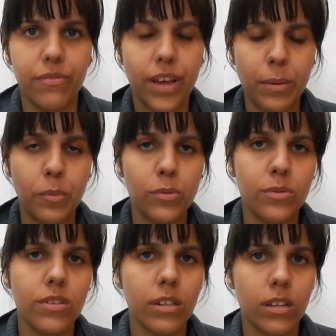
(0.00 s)

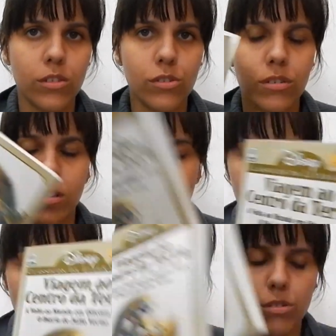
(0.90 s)
famous
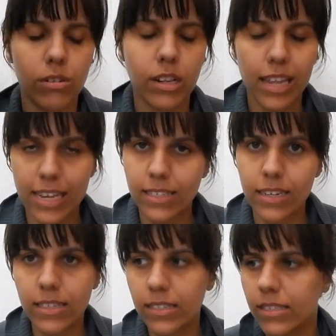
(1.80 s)
literature
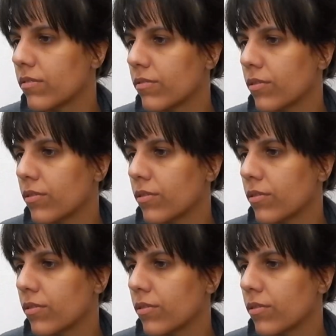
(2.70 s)
classics.